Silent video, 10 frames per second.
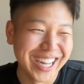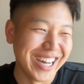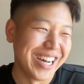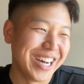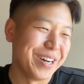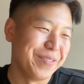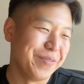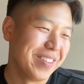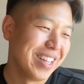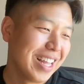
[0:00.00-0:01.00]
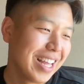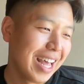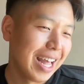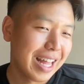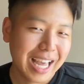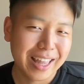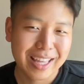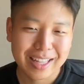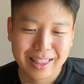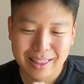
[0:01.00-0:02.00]
I
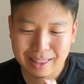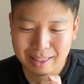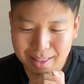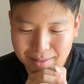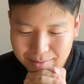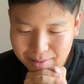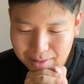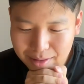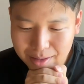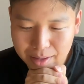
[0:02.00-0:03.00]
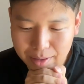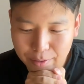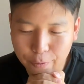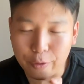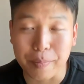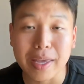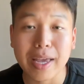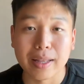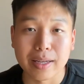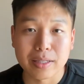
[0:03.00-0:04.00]
think for me,
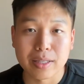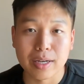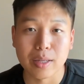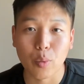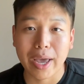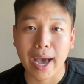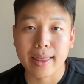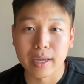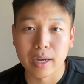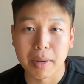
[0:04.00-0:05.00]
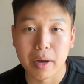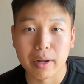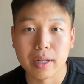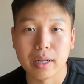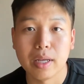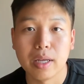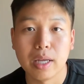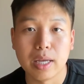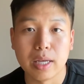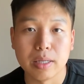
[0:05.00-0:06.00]
at least, the way I think about it
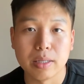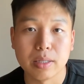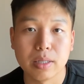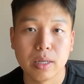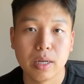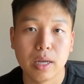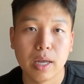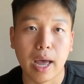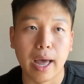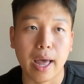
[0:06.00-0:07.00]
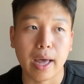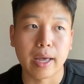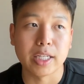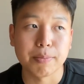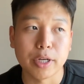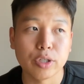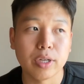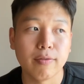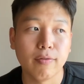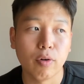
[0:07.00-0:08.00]
is, especially
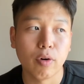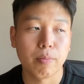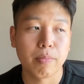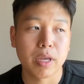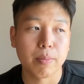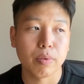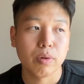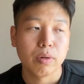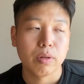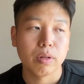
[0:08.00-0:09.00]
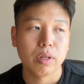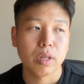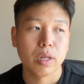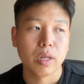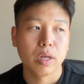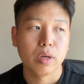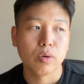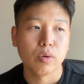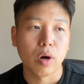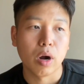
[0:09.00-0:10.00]
for people
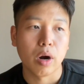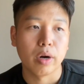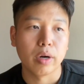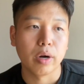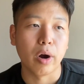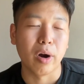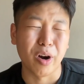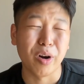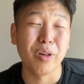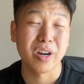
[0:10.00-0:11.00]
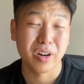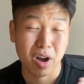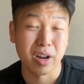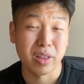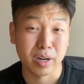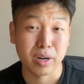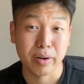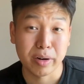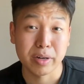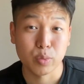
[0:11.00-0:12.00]
who are earlier on in their
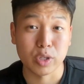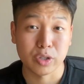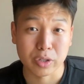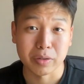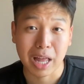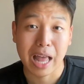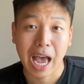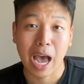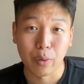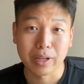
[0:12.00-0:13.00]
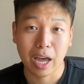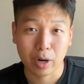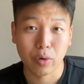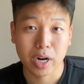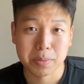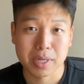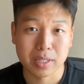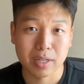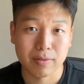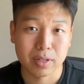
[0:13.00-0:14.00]
careers, which I would categorize
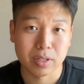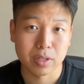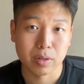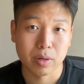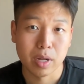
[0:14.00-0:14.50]
myself into.